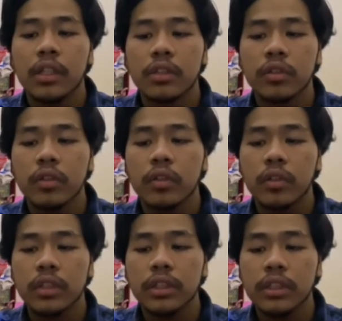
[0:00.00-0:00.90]
So the
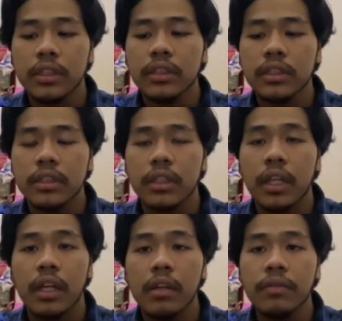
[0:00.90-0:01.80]
question is,
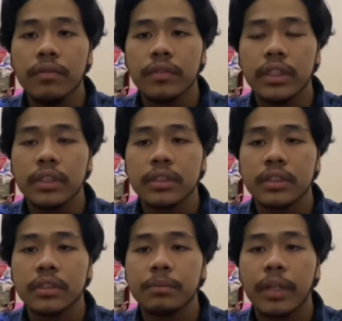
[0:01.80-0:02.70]
F
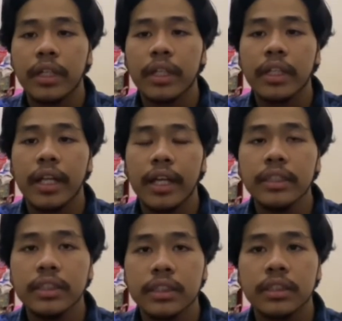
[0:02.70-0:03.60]
in bracket
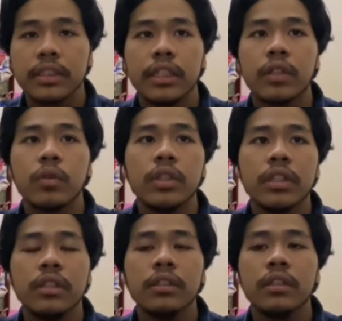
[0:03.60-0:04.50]
X
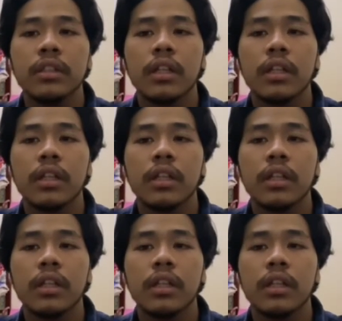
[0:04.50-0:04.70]
equal